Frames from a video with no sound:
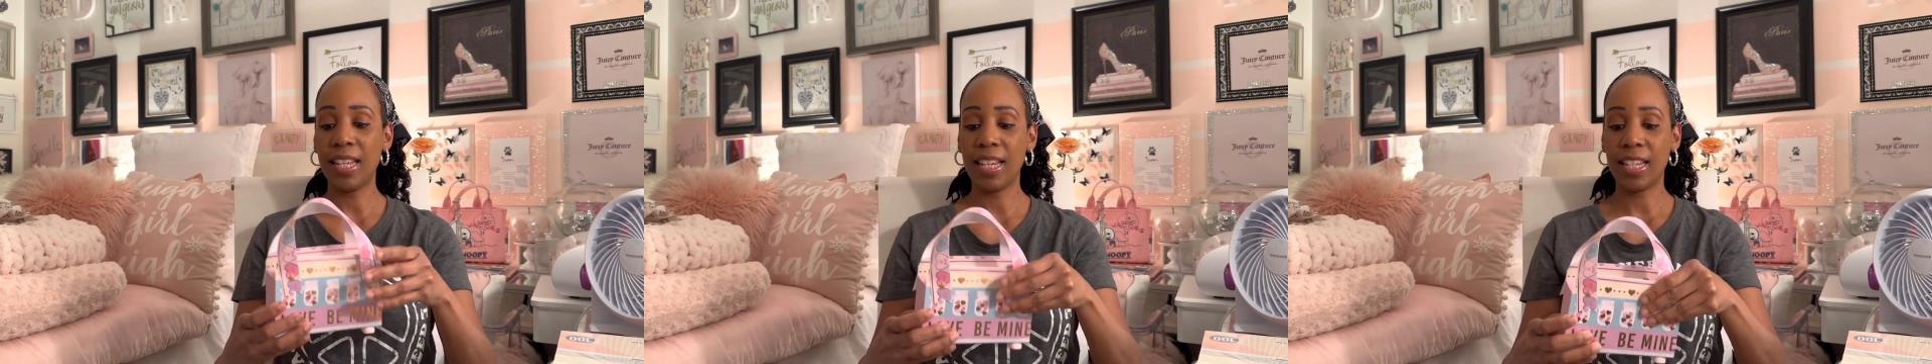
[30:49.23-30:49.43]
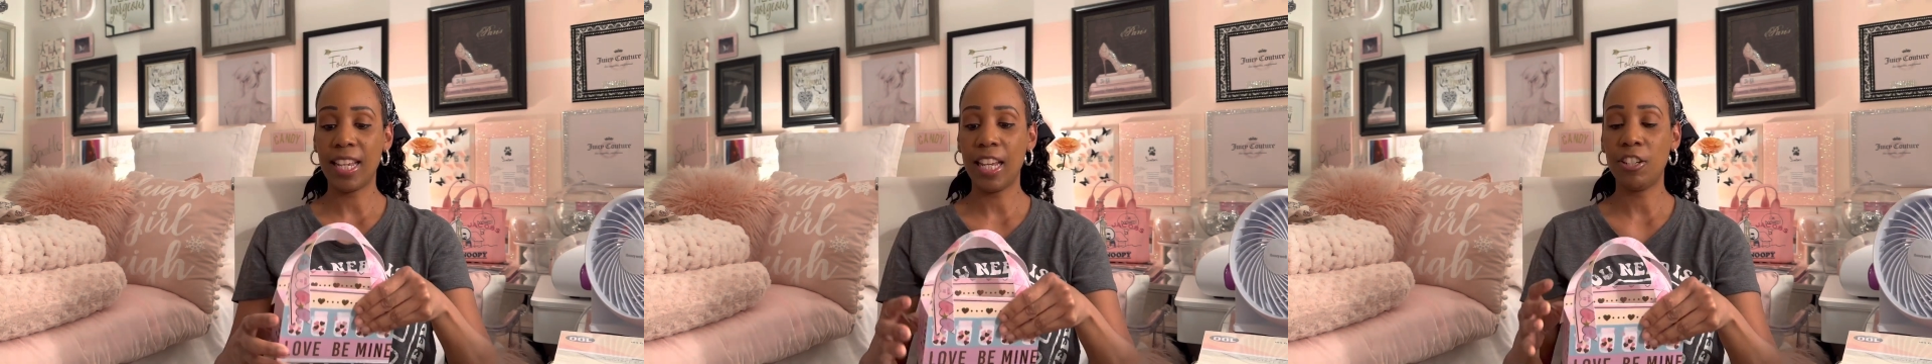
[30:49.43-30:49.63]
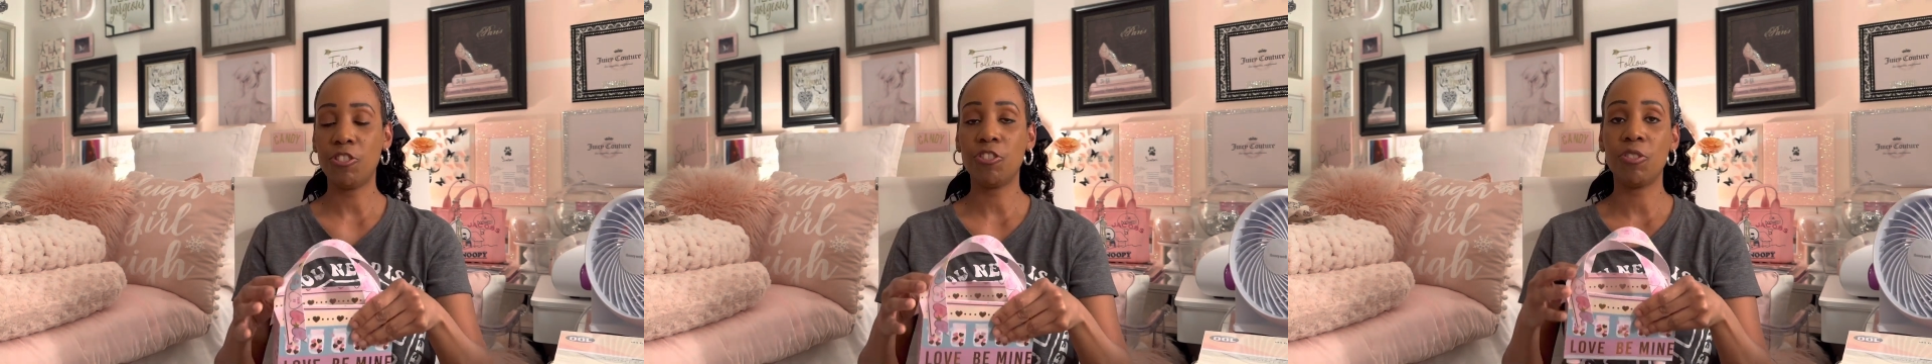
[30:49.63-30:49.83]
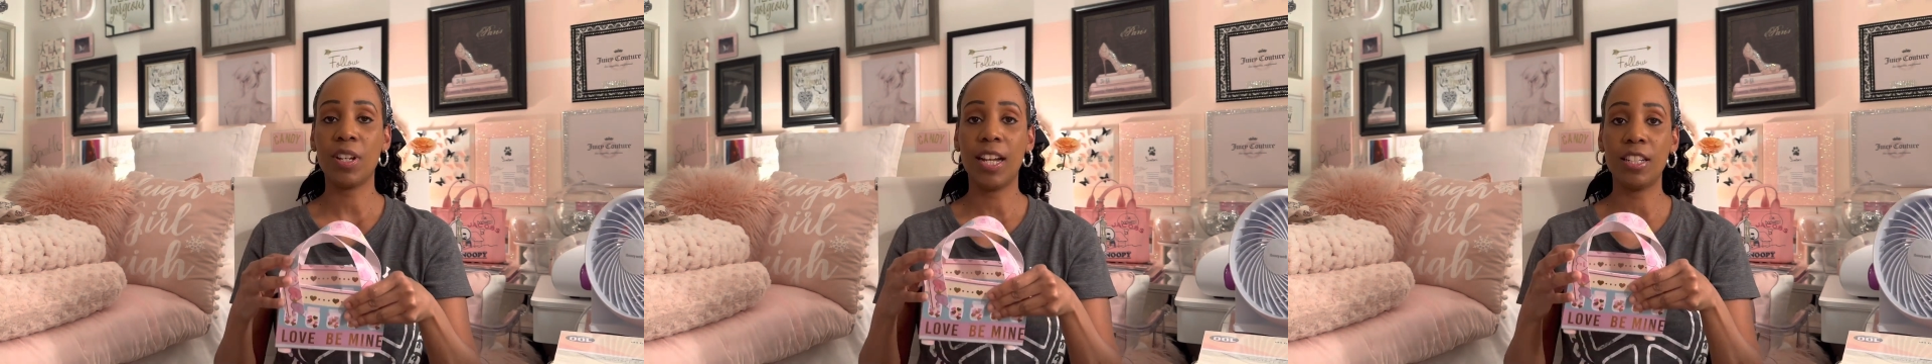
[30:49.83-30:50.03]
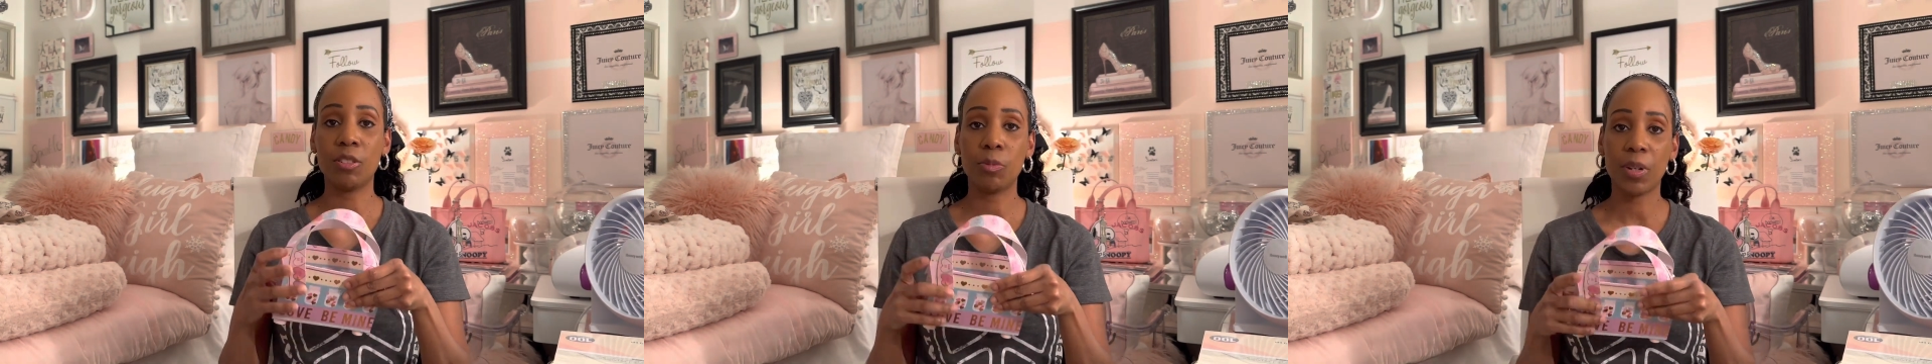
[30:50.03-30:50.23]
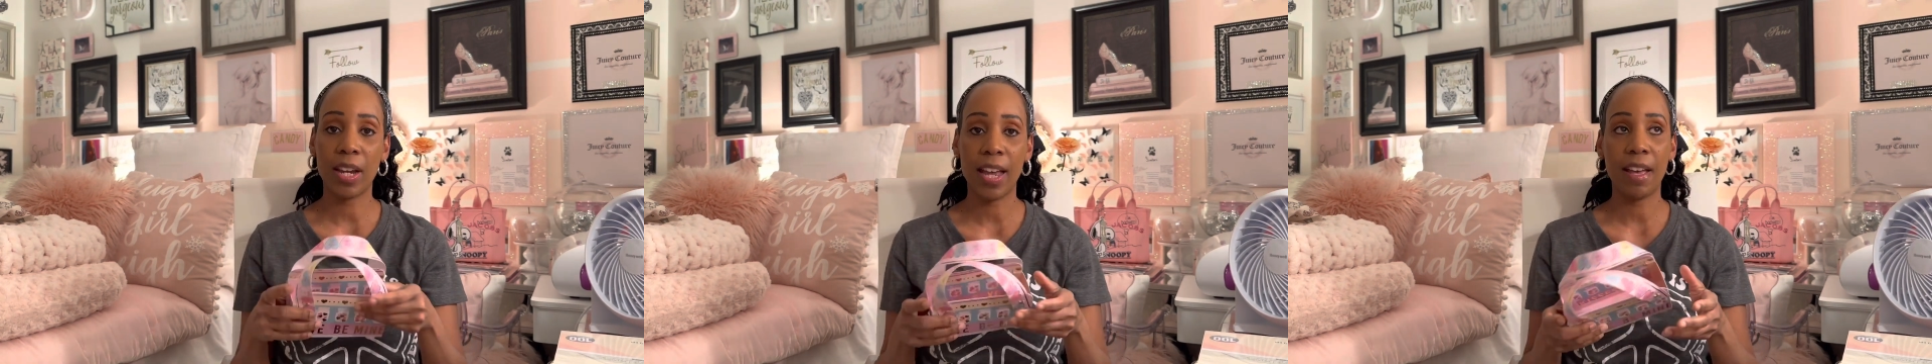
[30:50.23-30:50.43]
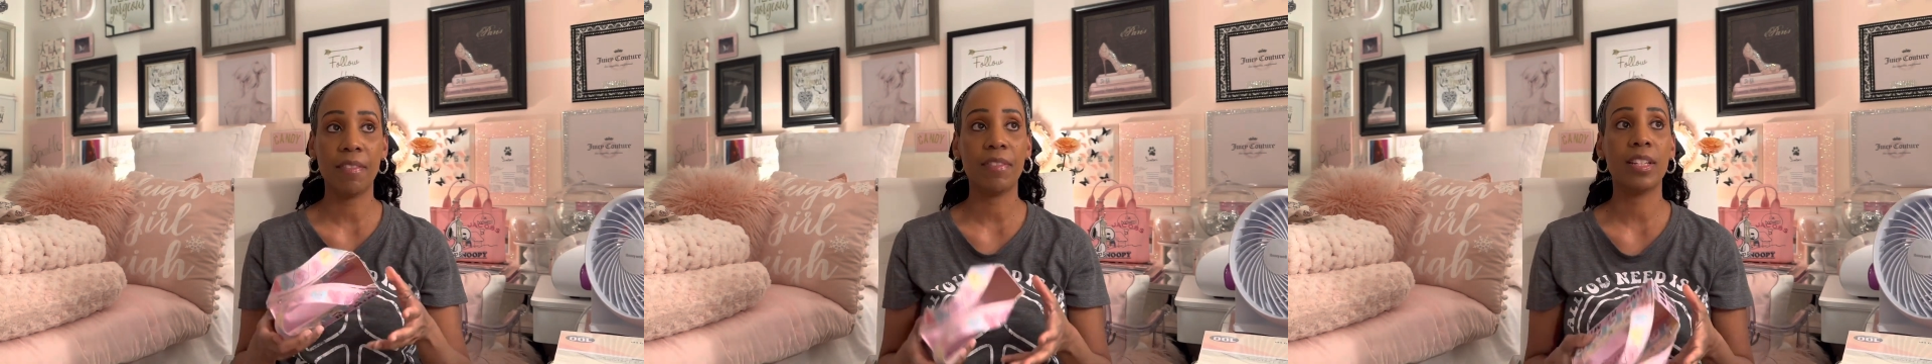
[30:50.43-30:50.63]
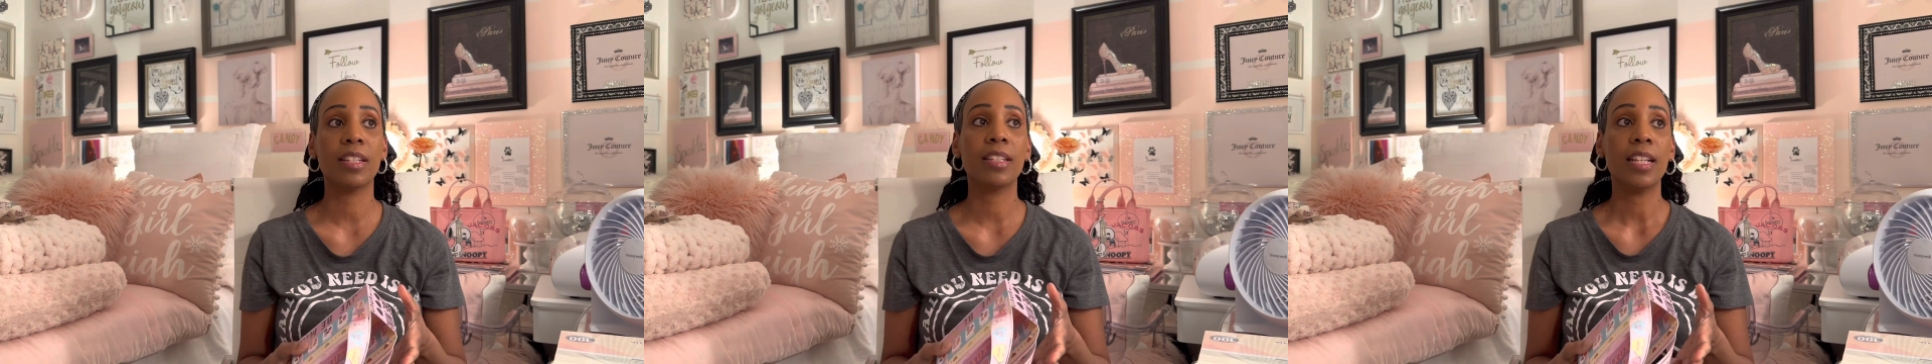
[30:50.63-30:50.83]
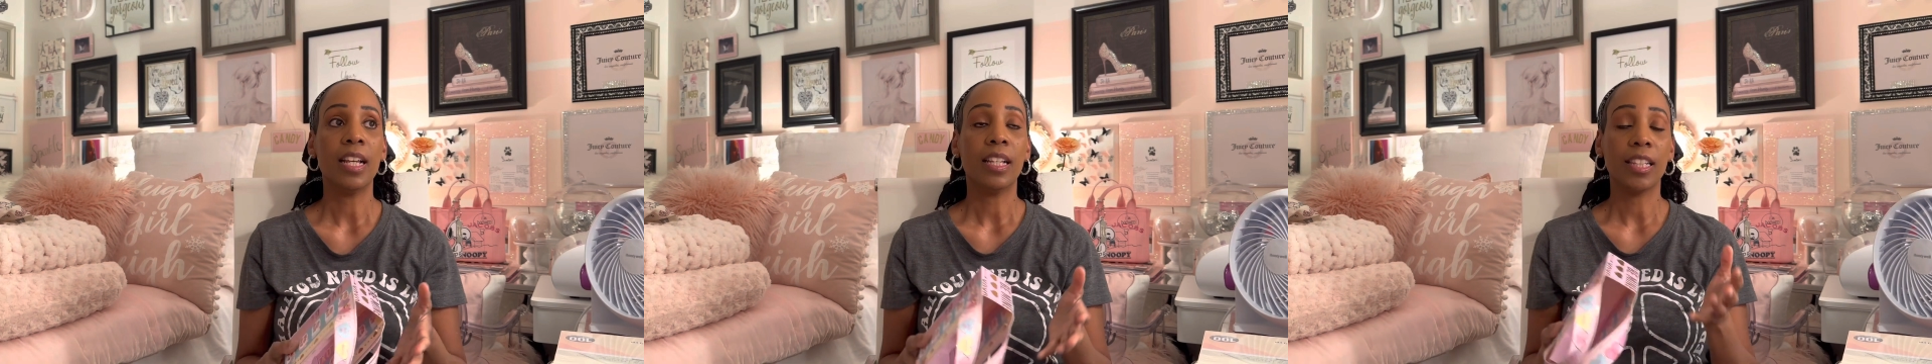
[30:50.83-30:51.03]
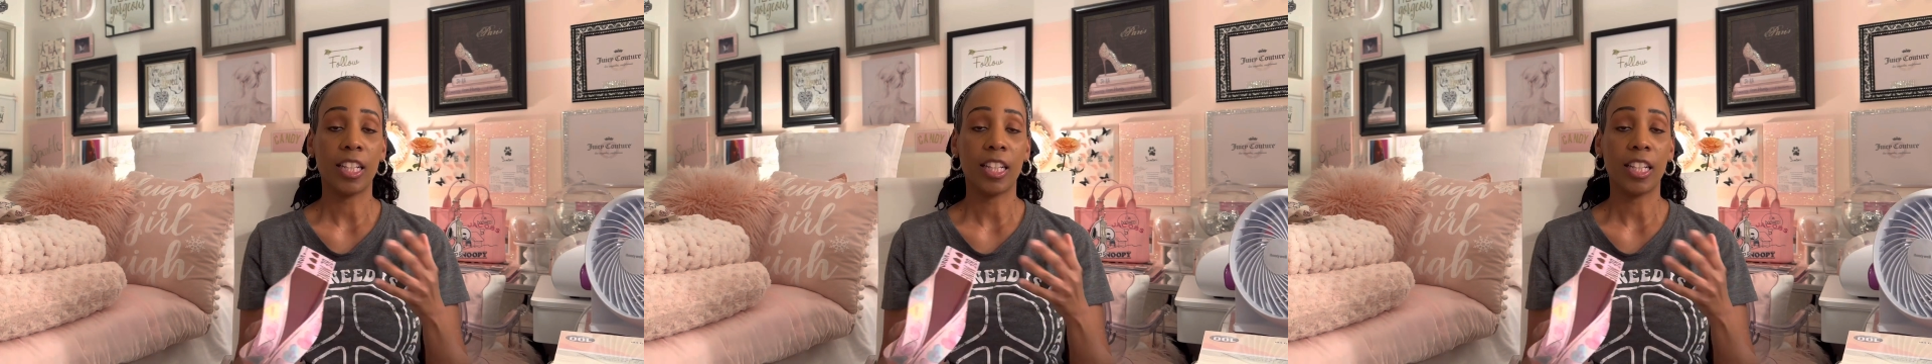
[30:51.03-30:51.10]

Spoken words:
in case you guys were having,